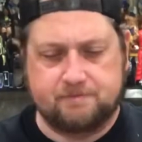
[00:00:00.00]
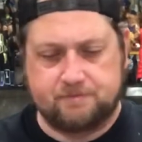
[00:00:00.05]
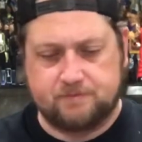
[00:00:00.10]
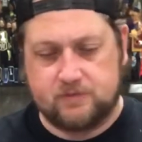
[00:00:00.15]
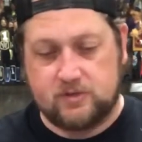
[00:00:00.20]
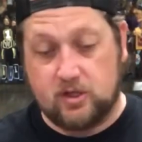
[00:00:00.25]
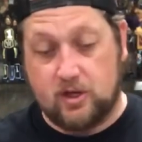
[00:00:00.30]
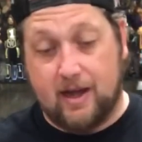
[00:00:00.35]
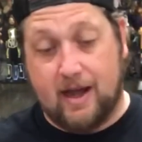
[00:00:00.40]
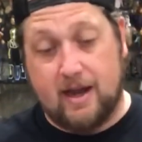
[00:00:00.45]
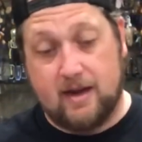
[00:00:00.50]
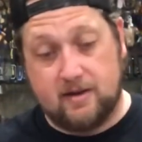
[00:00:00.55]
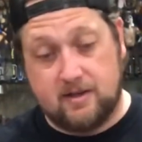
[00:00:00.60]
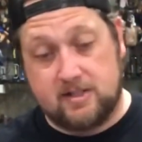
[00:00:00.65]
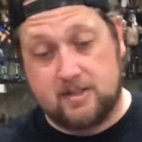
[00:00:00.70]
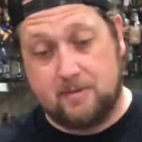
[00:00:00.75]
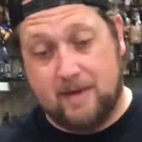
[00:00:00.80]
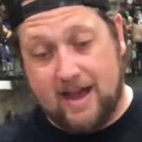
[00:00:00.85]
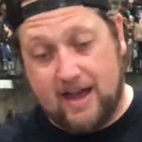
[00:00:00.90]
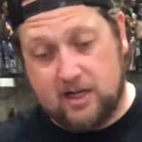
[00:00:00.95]
So I got
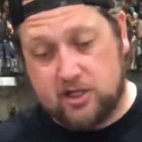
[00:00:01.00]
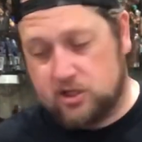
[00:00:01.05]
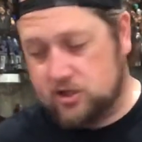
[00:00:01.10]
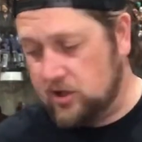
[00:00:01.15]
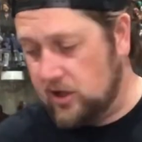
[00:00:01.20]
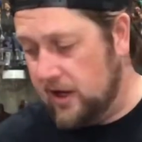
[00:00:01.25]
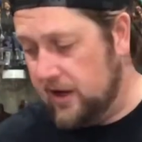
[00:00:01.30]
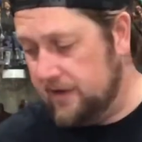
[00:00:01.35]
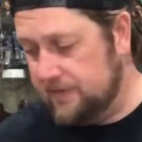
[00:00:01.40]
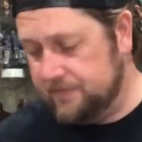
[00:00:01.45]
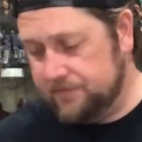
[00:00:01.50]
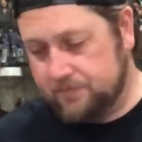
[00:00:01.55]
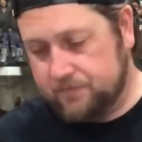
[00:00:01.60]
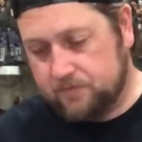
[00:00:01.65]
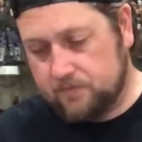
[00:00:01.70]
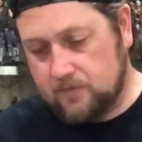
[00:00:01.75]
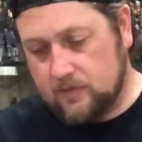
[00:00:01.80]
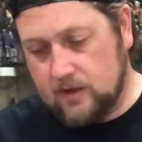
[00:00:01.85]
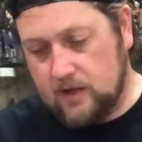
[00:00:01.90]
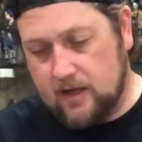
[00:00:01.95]
some extra
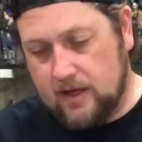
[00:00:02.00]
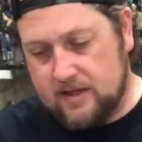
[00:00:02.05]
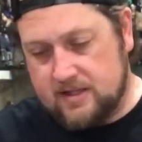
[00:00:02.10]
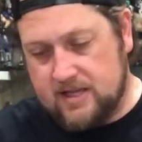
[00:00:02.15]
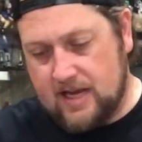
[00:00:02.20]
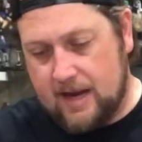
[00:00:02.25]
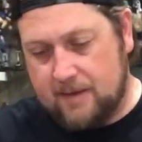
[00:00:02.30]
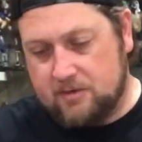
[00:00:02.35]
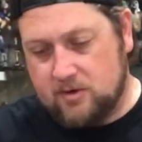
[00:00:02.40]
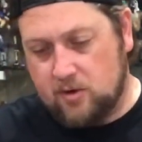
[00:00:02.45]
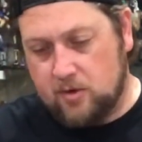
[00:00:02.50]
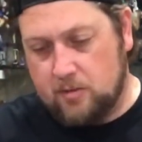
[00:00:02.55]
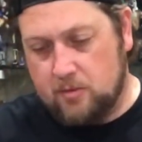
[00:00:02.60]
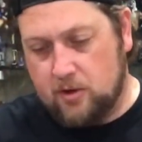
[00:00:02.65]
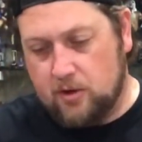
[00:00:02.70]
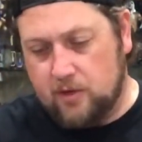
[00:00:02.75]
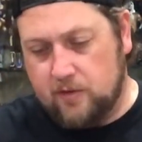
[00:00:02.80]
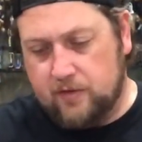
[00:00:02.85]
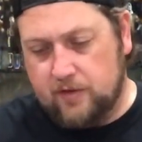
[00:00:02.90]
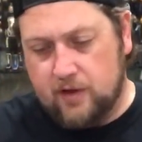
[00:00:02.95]
tape to
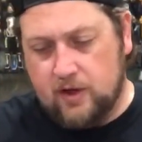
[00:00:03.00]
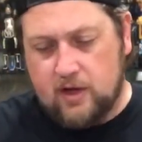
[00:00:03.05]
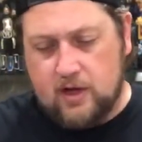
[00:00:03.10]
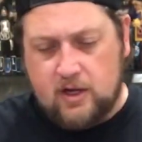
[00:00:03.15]
remove.